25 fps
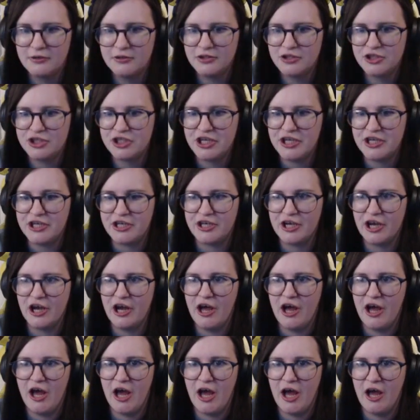
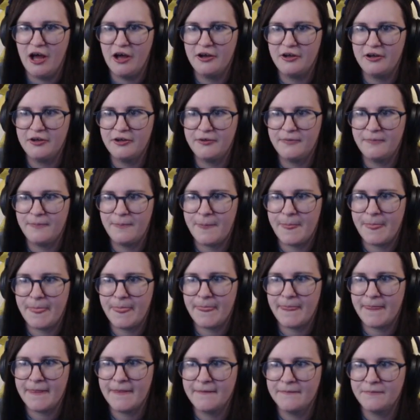Chica.
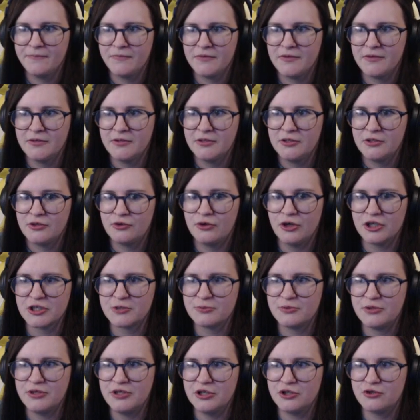Cross
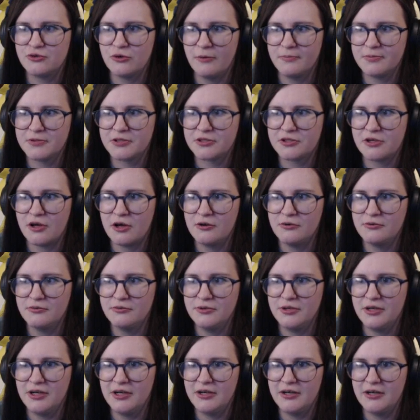between a drop
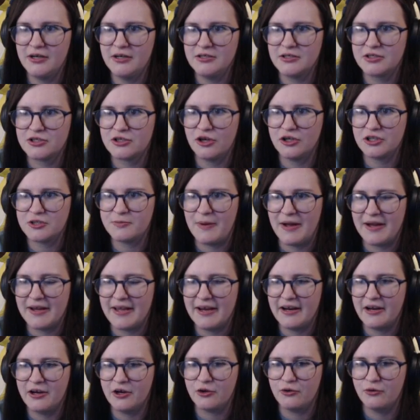scone and scotch
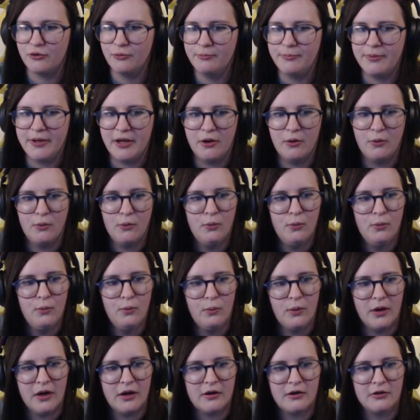pancake and a crumpet. Ooh,
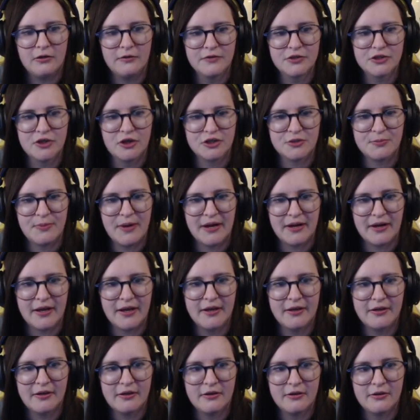I love scotch
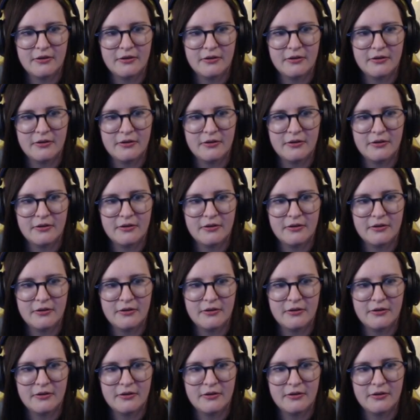pancake.